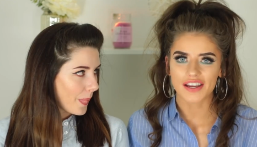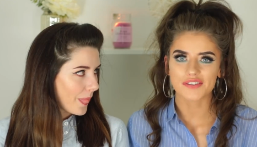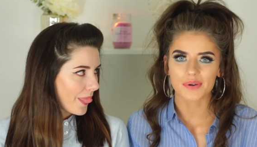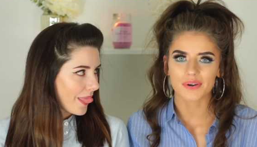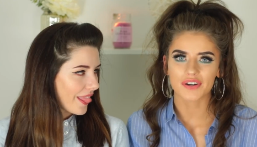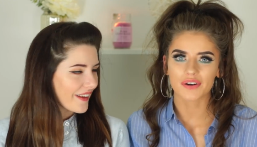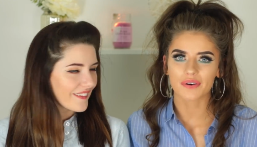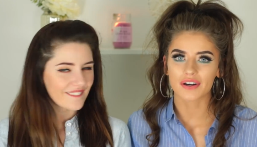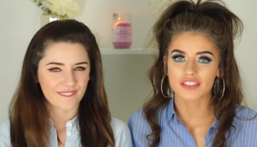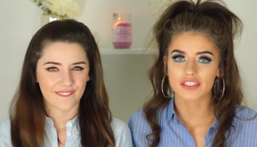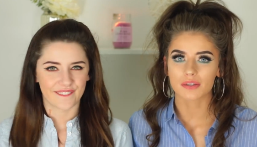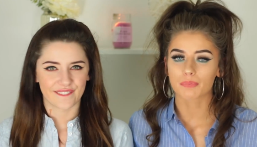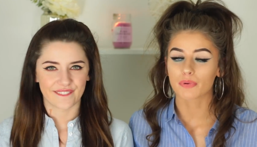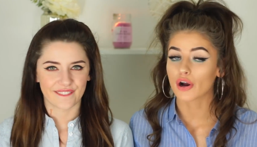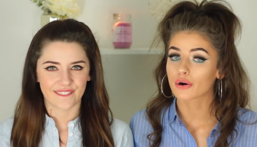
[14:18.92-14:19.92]
Speaker 1: okay, so we're going to go on to
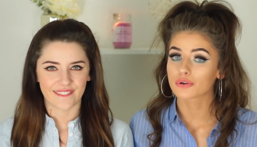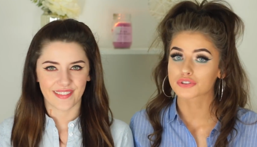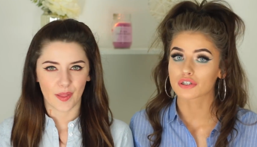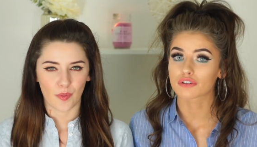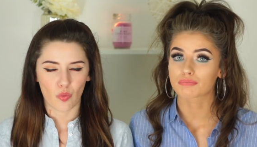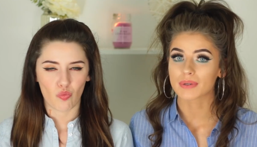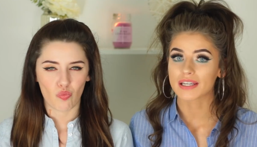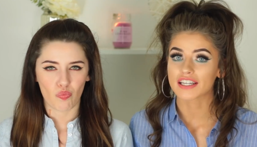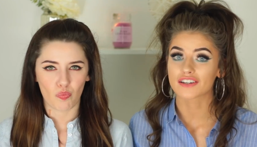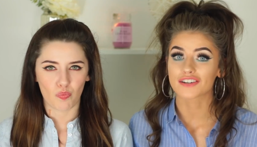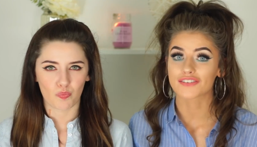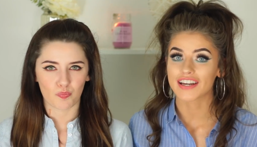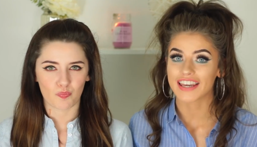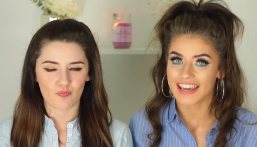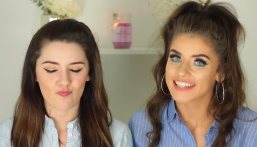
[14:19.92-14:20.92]
the
Speaker 2: pros of being in a
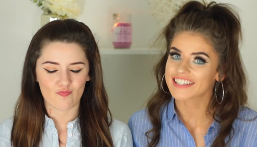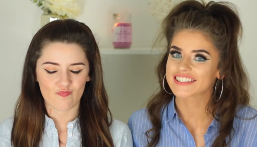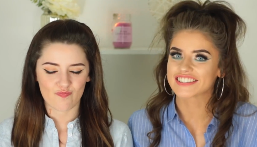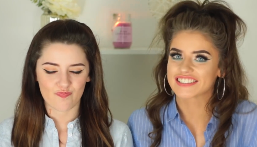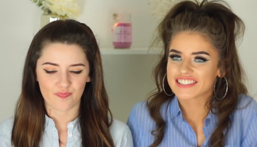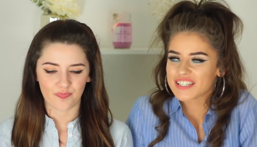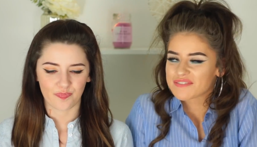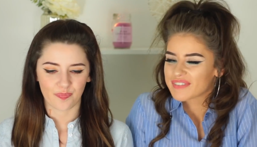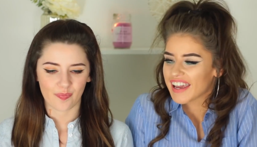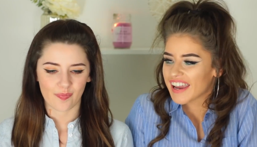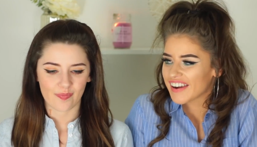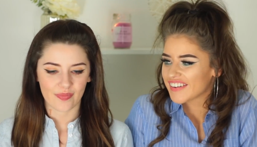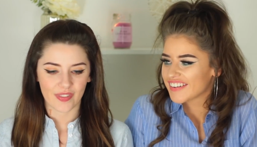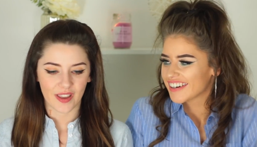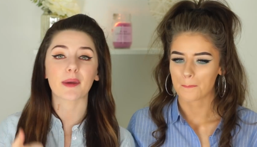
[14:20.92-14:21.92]
relationship
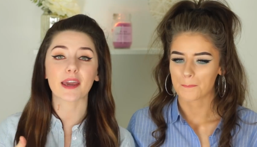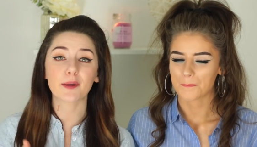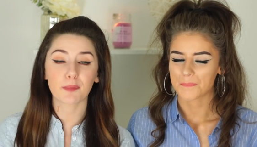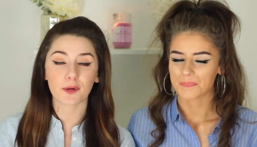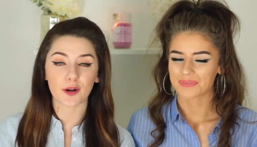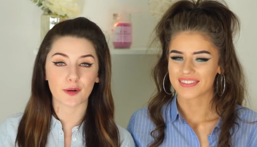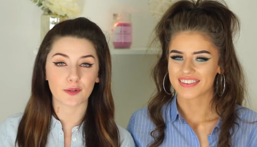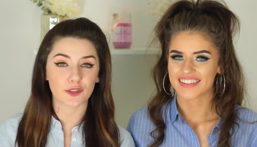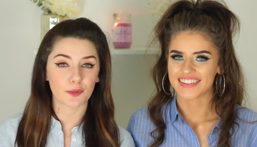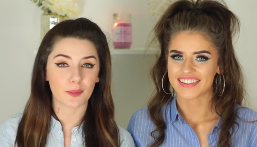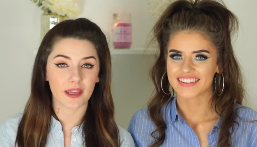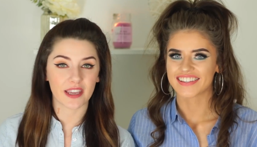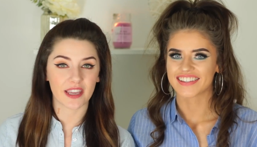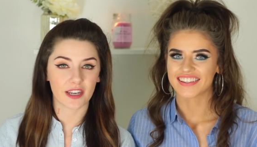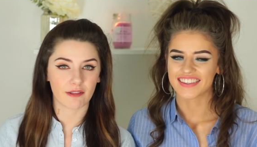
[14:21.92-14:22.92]
now. A big pro to
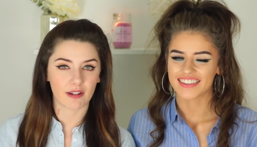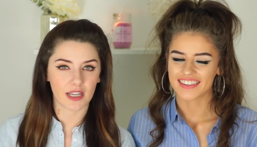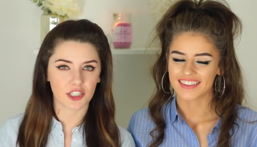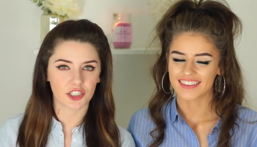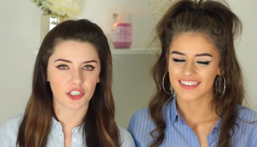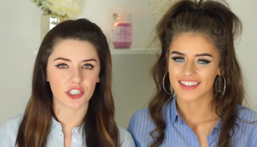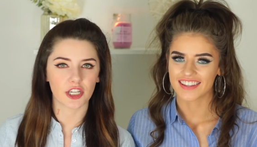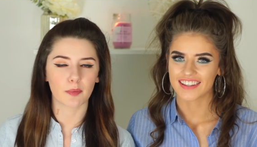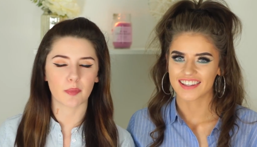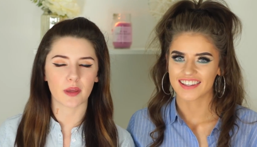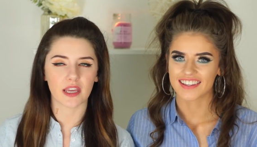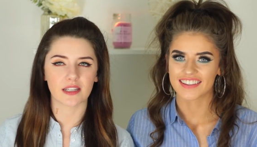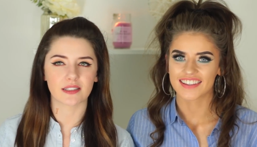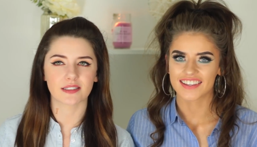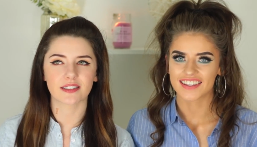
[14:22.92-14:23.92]
being in a relationship
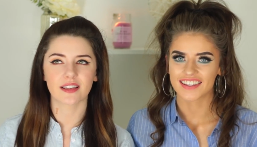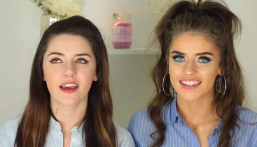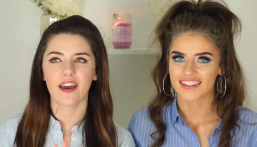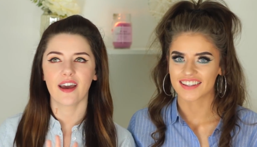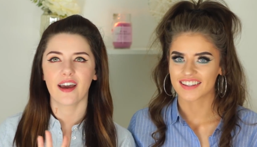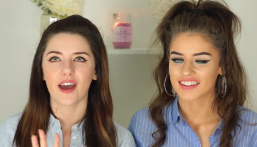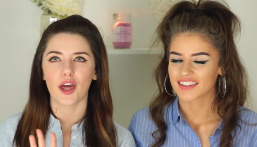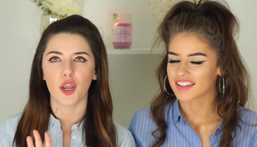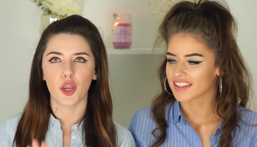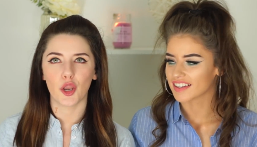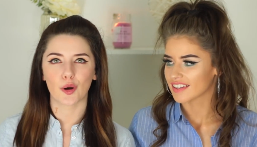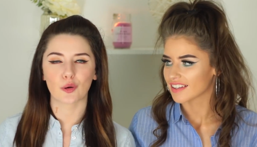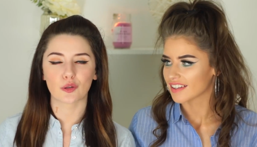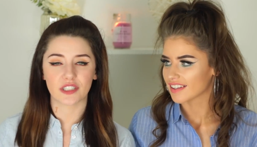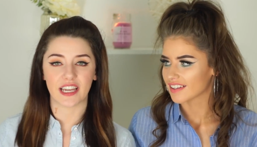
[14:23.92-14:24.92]
is
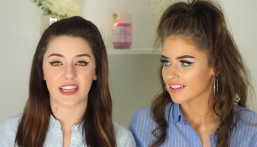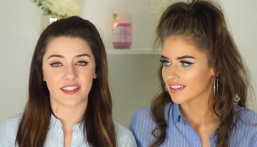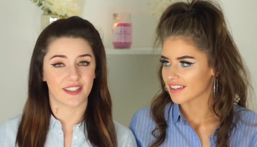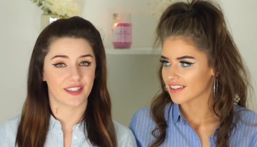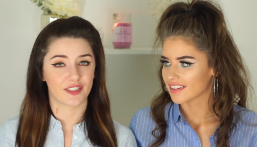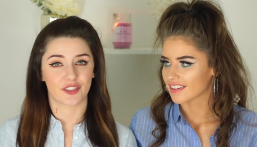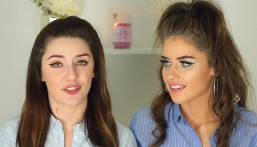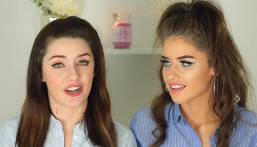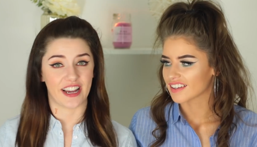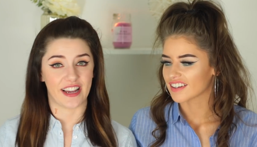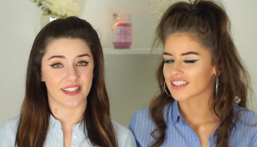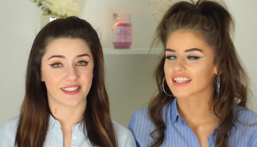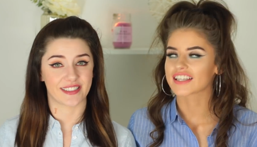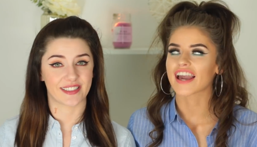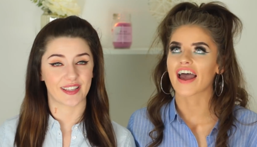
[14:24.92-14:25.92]
no dating stress.
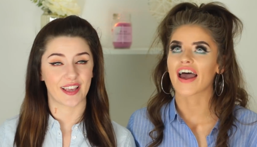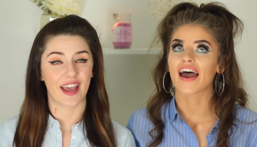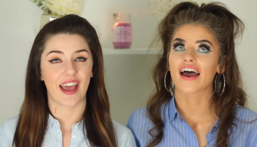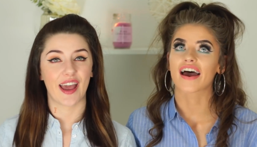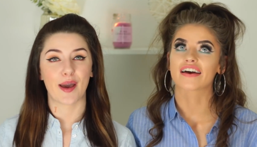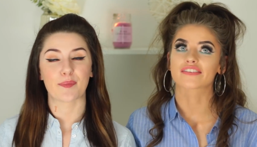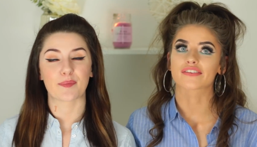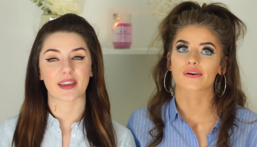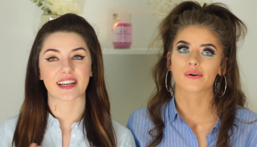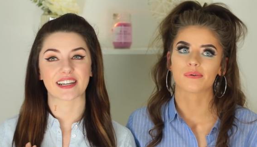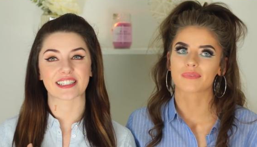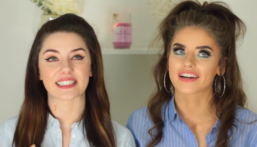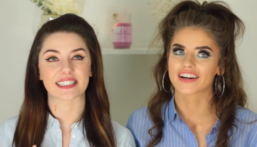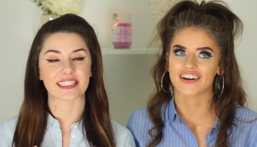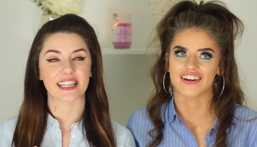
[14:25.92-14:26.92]
Yes. Oh
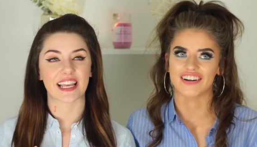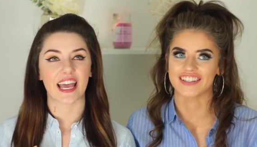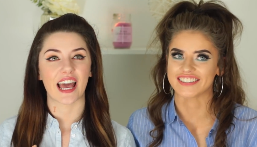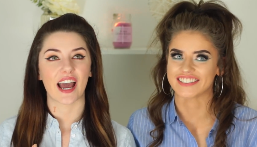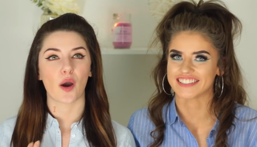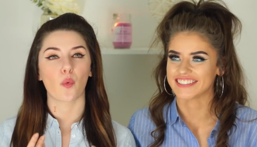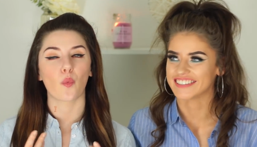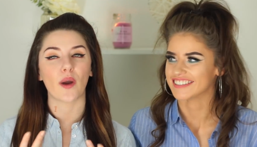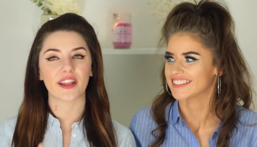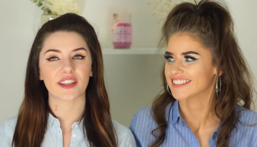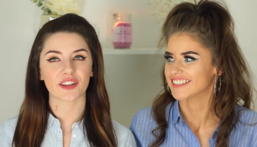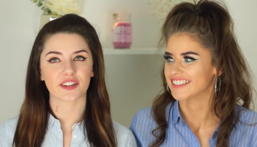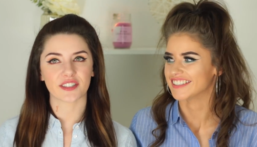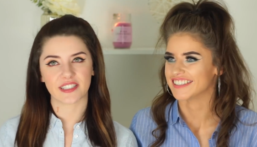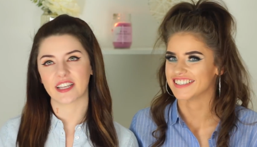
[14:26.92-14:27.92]
my god. When
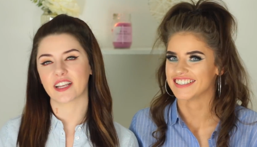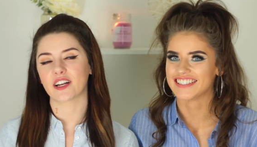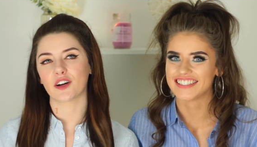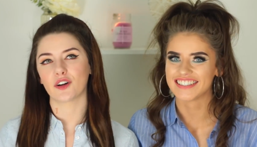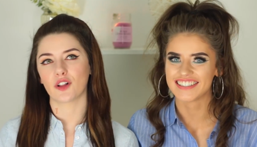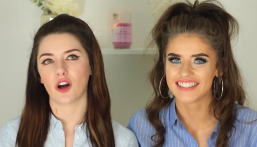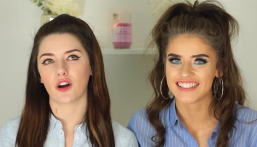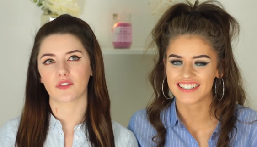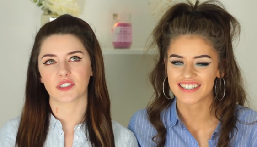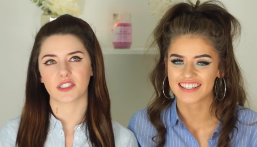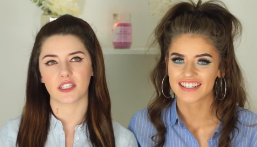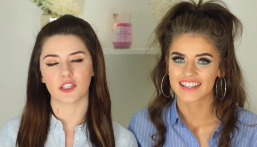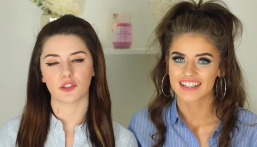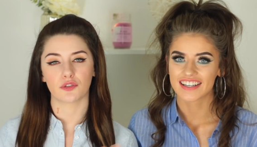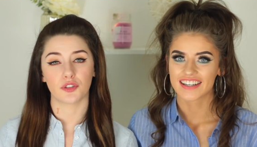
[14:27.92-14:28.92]
you're single,
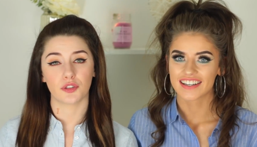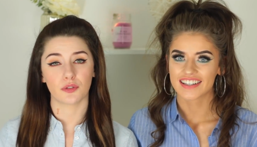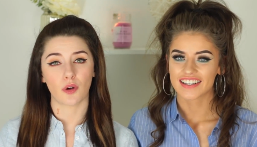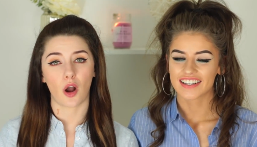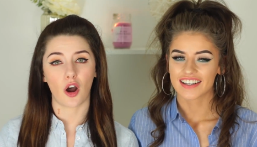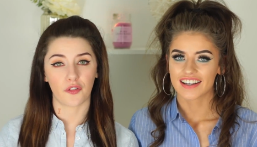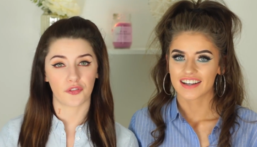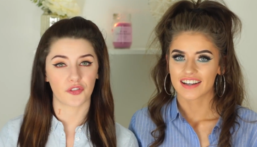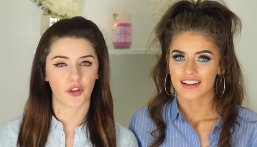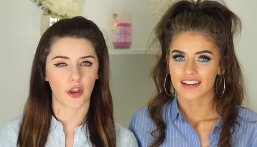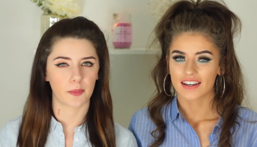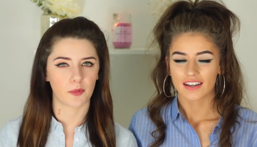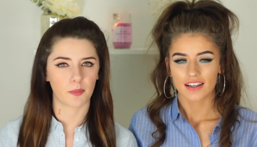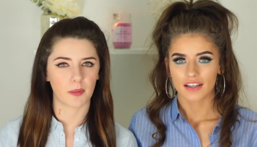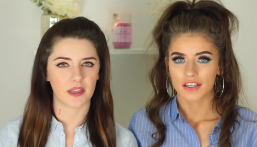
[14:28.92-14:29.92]
obviously you do
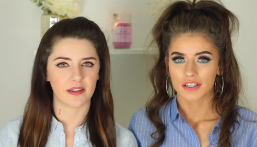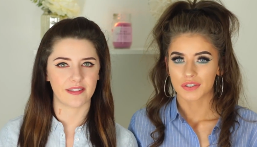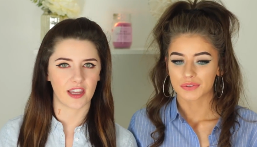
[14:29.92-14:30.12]
oftentimes be